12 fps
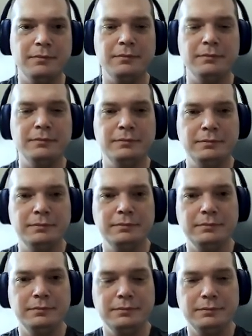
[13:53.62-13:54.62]

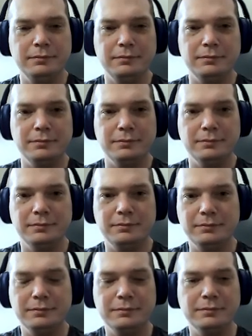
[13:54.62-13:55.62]

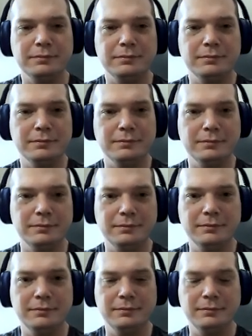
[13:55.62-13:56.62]

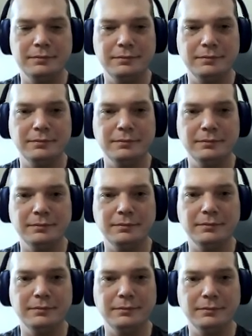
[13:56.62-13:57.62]
This person isn't speaking.